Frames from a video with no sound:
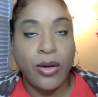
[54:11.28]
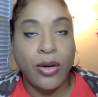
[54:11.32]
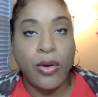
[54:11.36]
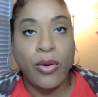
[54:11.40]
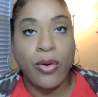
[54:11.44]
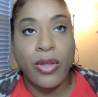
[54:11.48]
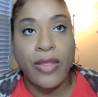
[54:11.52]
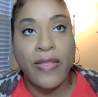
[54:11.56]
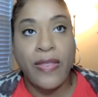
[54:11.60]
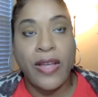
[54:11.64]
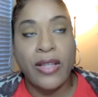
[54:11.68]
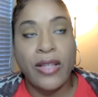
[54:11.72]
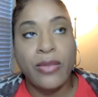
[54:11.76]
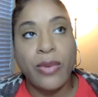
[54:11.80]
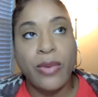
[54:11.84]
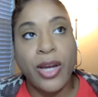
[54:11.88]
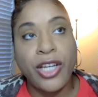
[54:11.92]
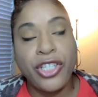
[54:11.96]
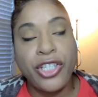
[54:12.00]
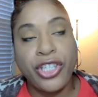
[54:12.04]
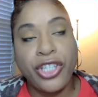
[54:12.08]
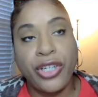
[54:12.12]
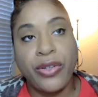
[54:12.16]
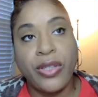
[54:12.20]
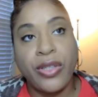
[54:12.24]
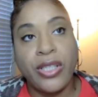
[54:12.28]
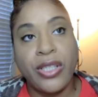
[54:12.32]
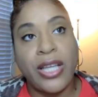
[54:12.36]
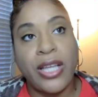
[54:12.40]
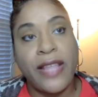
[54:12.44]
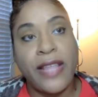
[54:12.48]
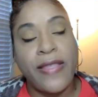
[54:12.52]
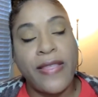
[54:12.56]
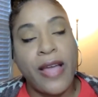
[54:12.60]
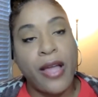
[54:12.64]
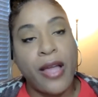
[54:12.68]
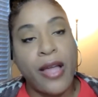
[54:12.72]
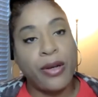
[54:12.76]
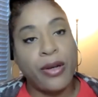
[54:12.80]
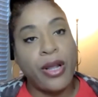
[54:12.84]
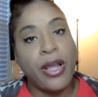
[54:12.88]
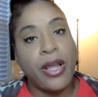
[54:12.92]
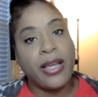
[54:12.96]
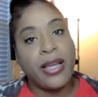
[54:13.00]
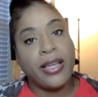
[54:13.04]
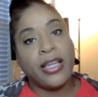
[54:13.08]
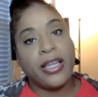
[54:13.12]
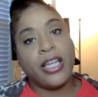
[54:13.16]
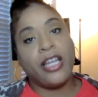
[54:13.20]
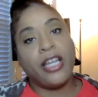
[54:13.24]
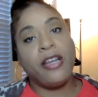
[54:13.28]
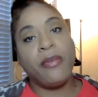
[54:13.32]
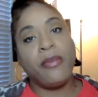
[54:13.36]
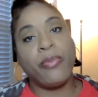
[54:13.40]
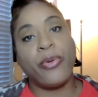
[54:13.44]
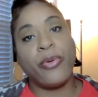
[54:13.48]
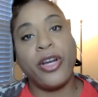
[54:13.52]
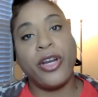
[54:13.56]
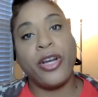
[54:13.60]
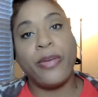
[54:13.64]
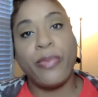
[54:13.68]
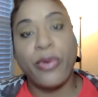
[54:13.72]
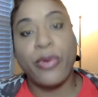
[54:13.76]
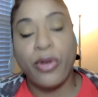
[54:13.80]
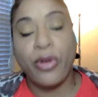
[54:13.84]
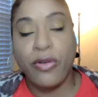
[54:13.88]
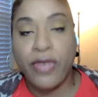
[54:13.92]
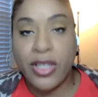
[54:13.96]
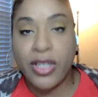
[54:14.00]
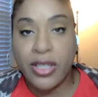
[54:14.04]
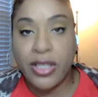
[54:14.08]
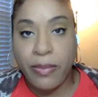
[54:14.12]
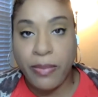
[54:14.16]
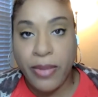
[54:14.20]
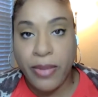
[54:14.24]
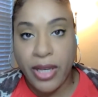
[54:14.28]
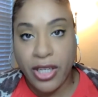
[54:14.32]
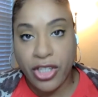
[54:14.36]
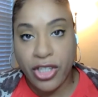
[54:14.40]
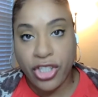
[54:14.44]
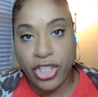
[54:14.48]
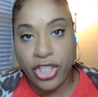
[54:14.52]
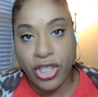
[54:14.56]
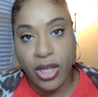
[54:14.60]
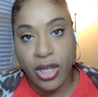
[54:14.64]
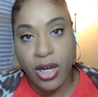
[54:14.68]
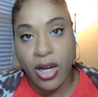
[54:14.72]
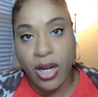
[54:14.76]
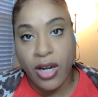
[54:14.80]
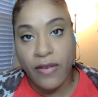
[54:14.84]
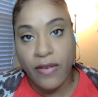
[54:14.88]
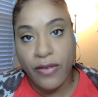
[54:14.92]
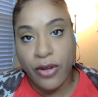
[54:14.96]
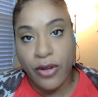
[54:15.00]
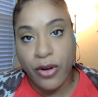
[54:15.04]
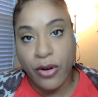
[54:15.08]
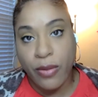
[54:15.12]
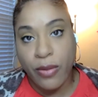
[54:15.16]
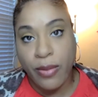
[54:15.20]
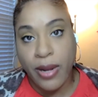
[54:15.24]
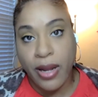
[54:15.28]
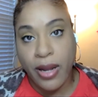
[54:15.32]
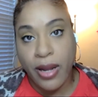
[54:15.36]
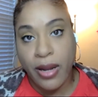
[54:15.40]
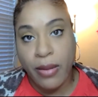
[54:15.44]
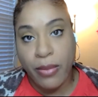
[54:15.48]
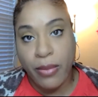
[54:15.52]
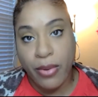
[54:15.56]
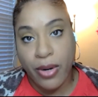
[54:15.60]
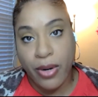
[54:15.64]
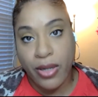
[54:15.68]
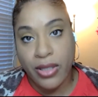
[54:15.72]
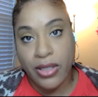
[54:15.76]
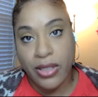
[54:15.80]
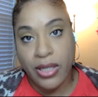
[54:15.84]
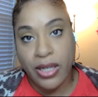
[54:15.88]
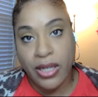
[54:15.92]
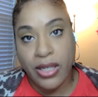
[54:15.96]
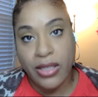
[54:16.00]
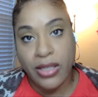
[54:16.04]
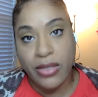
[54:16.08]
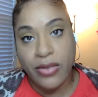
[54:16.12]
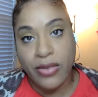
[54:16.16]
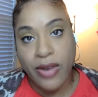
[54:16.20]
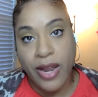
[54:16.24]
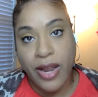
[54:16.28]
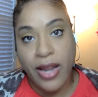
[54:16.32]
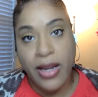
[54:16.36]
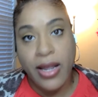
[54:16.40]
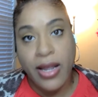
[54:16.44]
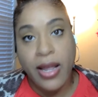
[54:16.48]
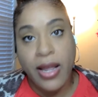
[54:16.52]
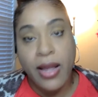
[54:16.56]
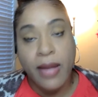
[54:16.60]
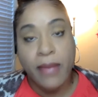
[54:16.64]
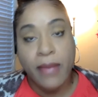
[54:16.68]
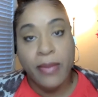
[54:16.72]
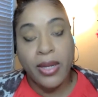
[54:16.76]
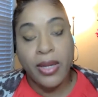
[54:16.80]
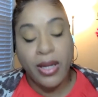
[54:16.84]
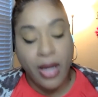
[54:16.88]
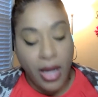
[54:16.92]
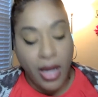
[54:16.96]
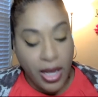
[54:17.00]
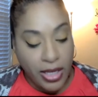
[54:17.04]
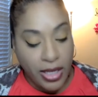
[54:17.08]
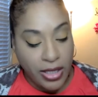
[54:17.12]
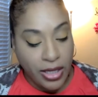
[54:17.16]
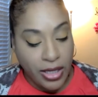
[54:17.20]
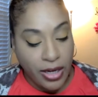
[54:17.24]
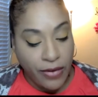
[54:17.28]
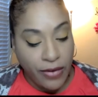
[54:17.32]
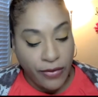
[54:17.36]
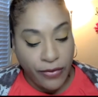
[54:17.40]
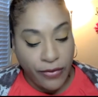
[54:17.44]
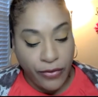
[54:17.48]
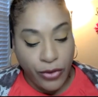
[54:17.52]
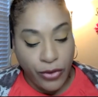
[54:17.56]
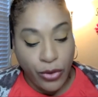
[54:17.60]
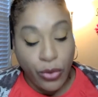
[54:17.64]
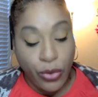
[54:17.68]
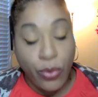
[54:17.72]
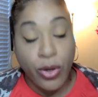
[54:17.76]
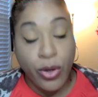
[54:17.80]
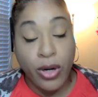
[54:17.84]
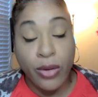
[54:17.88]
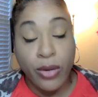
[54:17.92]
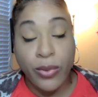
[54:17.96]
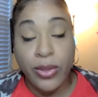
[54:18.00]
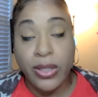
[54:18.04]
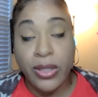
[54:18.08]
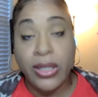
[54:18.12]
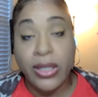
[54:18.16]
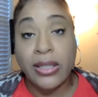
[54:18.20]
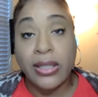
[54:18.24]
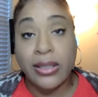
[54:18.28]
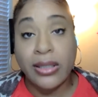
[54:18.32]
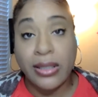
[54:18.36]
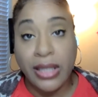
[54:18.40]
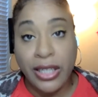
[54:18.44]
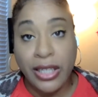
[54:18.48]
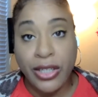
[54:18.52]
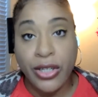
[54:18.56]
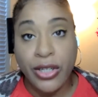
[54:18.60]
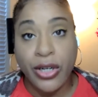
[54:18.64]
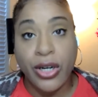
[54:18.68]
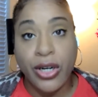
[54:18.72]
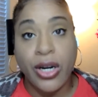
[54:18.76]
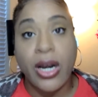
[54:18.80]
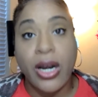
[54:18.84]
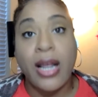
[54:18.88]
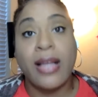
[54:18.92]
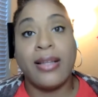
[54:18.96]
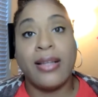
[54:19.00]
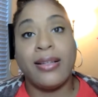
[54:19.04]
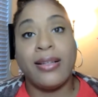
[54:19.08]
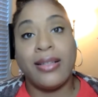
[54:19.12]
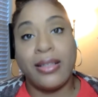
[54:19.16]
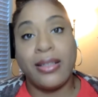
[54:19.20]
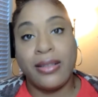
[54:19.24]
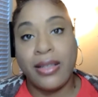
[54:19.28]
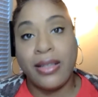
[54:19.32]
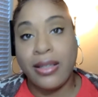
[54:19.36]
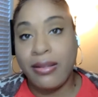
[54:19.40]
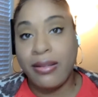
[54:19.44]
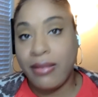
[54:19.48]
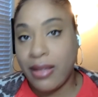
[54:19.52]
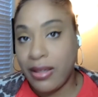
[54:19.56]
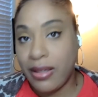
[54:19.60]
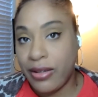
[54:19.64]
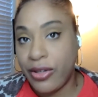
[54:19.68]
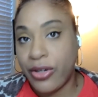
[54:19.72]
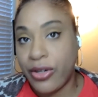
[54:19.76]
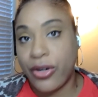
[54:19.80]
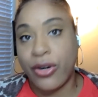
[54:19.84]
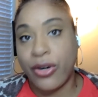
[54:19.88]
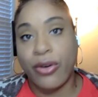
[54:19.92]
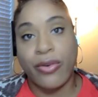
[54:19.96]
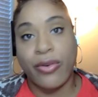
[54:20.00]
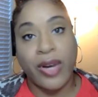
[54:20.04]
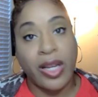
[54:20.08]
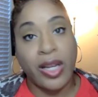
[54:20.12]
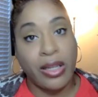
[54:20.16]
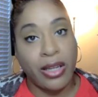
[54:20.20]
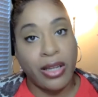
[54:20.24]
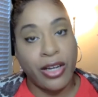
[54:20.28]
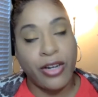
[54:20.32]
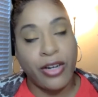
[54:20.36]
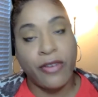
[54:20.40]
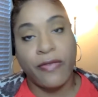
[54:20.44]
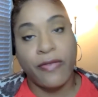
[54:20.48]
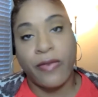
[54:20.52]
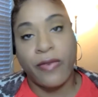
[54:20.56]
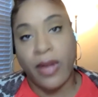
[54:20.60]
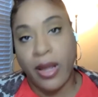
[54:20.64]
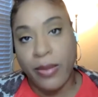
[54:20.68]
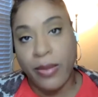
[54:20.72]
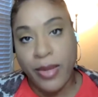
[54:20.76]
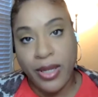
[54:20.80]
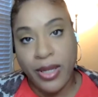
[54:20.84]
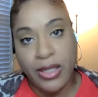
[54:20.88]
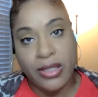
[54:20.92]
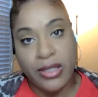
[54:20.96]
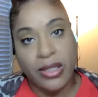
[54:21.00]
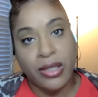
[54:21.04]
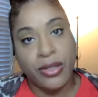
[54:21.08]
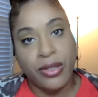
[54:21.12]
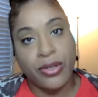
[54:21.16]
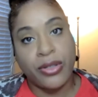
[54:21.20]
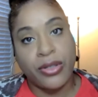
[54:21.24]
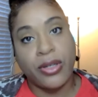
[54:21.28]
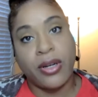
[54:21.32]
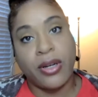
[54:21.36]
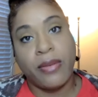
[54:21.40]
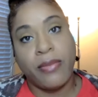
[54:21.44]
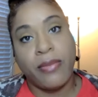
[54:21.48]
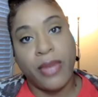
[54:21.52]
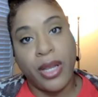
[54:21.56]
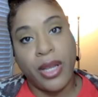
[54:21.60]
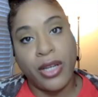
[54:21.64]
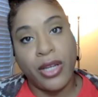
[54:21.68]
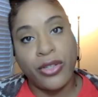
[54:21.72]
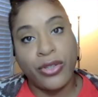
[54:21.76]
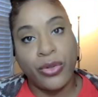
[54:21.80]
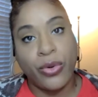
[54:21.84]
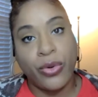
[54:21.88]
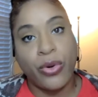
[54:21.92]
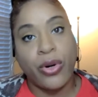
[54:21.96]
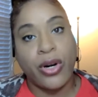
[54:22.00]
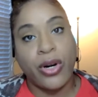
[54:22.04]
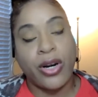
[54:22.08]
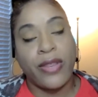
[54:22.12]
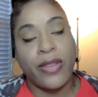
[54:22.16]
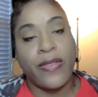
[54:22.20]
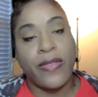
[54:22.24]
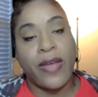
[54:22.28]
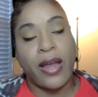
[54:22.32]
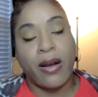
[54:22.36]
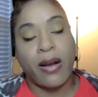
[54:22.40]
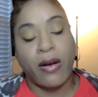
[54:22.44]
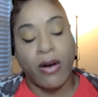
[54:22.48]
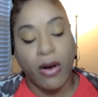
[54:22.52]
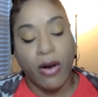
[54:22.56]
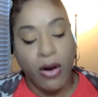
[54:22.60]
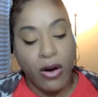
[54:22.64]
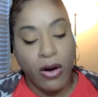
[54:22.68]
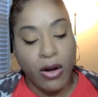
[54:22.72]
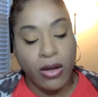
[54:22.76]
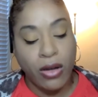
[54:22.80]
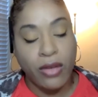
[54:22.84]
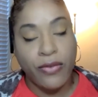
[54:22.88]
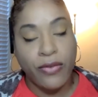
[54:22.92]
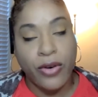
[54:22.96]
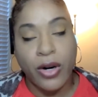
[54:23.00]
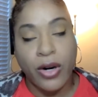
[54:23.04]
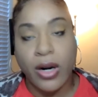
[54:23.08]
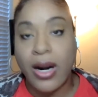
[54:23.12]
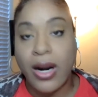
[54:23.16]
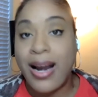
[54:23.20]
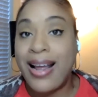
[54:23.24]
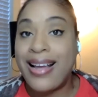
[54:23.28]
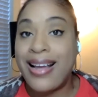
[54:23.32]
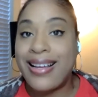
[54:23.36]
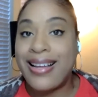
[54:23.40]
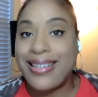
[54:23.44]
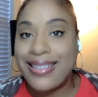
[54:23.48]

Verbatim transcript: So, and that's why I generally say that getting pre-approved is the biggest chunk of the home buying process, right? Because if you're working with a good lender, great lender, fabulous lender is going to make sure that all of our